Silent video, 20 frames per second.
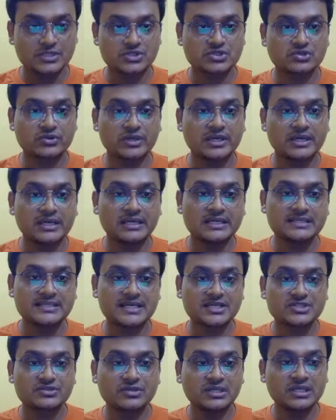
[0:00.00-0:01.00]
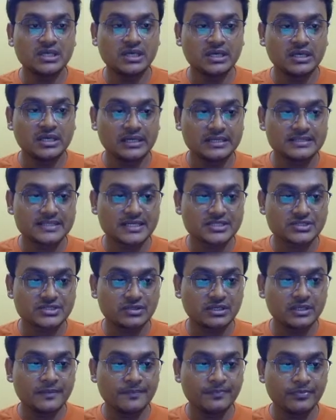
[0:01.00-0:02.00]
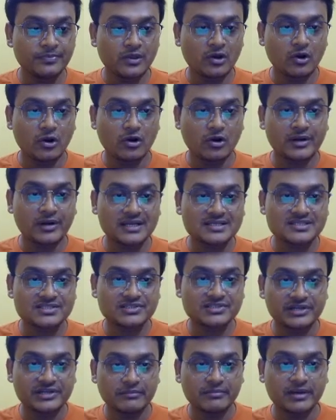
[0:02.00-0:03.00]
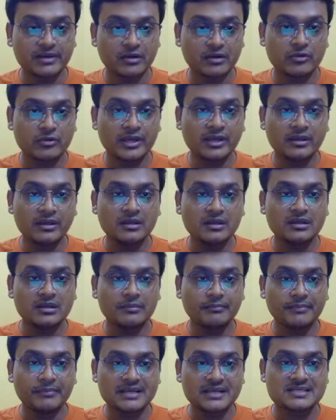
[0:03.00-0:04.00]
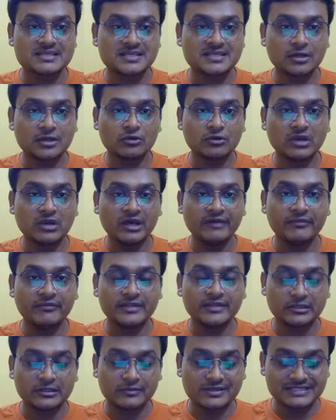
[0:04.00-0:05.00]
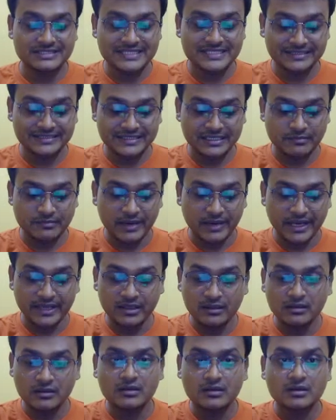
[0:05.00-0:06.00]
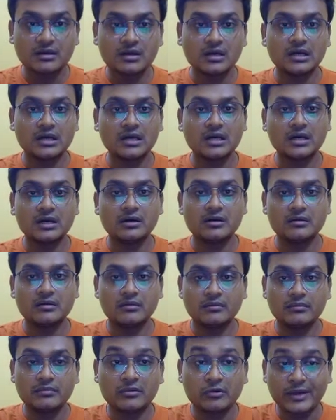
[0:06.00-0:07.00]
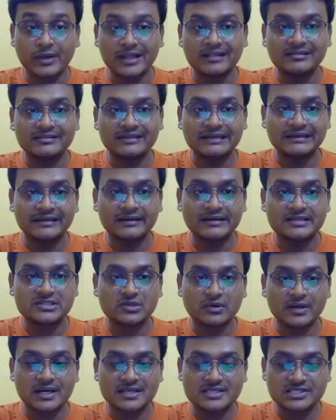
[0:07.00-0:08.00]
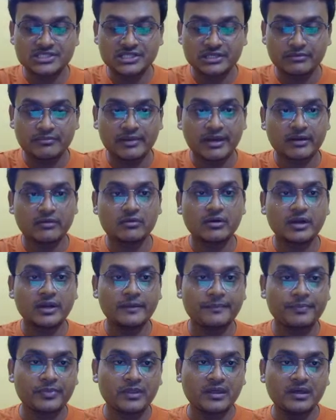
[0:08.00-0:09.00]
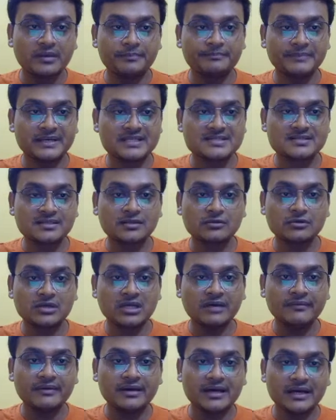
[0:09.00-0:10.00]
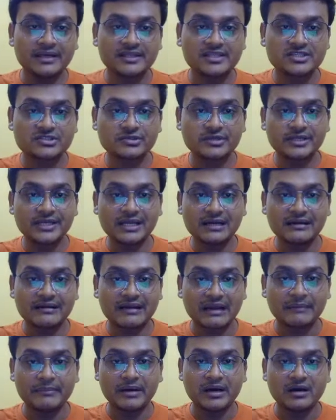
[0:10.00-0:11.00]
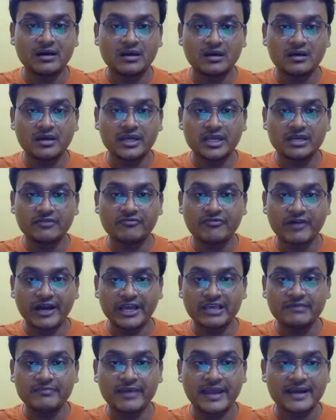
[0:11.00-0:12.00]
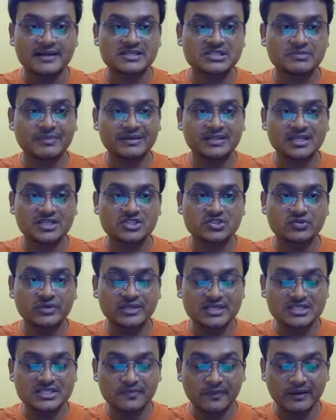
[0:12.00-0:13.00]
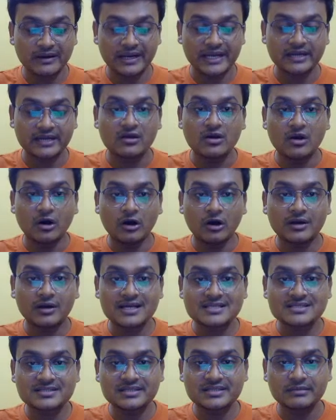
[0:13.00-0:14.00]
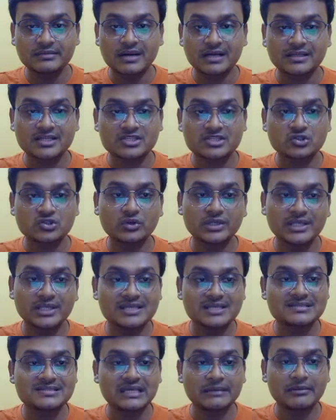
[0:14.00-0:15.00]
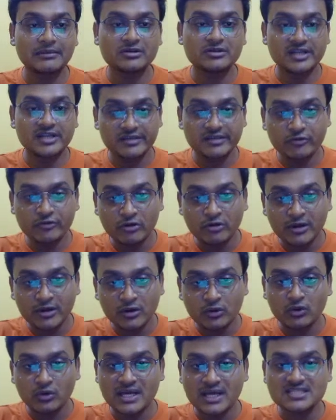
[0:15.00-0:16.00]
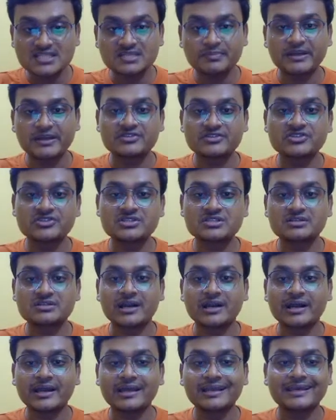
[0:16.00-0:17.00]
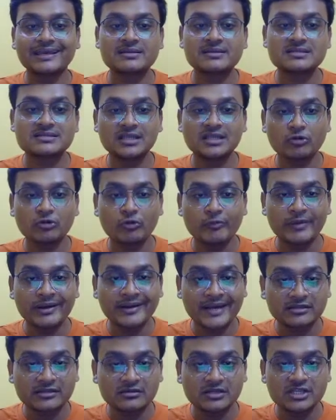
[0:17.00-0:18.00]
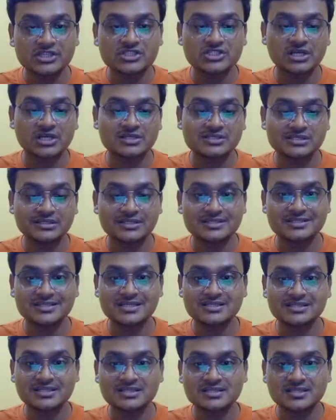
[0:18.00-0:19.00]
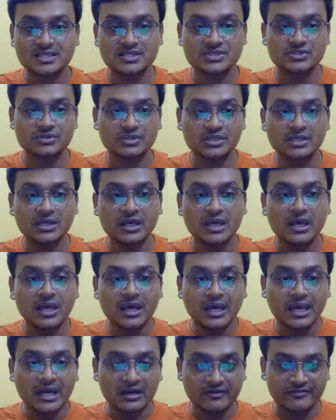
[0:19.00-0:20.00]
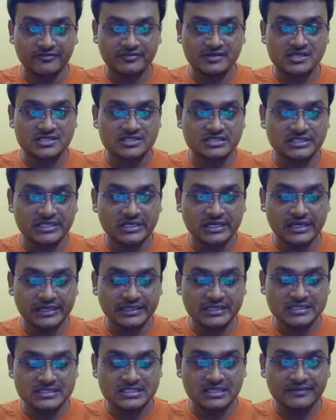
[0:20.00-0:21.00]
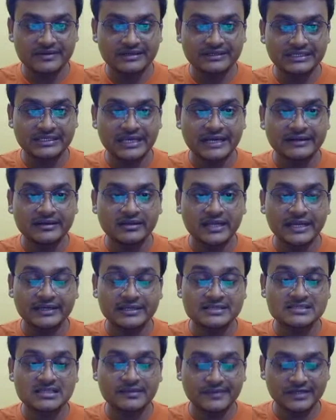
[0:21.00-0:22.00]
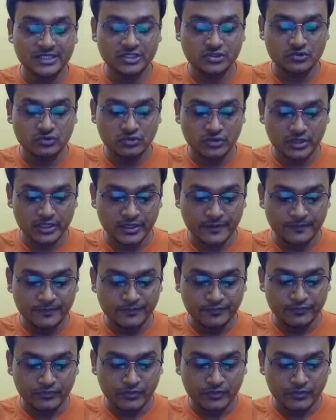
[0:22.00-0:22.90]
So it is actually Augustinberg, okay. Master Olaf, that was rejected by Royal Theatre. It is Augustinberg, okay. Master Olaf, a historical drama in 5 acts by the Swedish playwright Augustinberg. The story is about the reformer Olaus Petri's struggle against the Roman Catholic Church in the 15th century, and first in 1872,